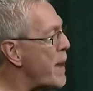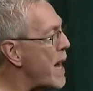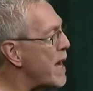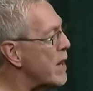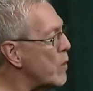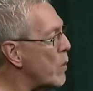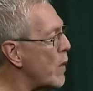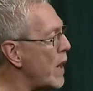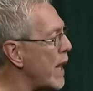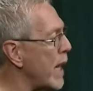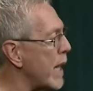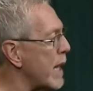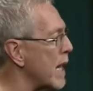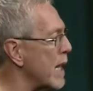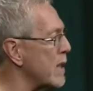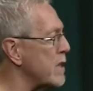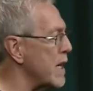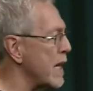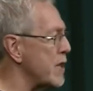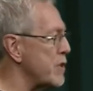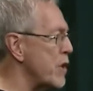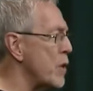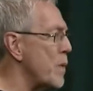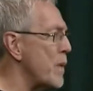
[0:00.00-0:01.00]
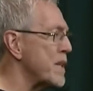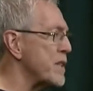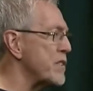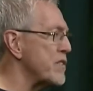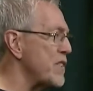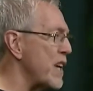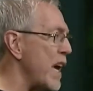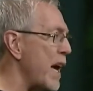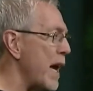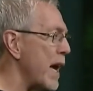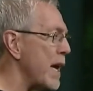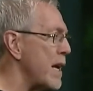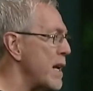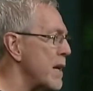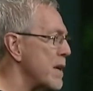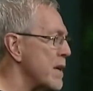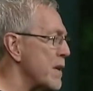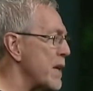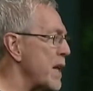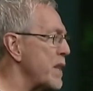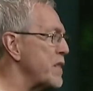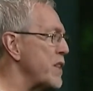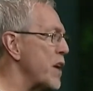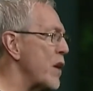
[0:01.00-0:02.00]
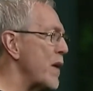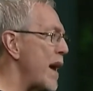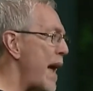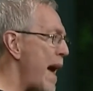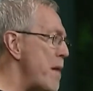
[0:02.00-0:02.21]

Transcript: Now, by the way, I, I do want to say that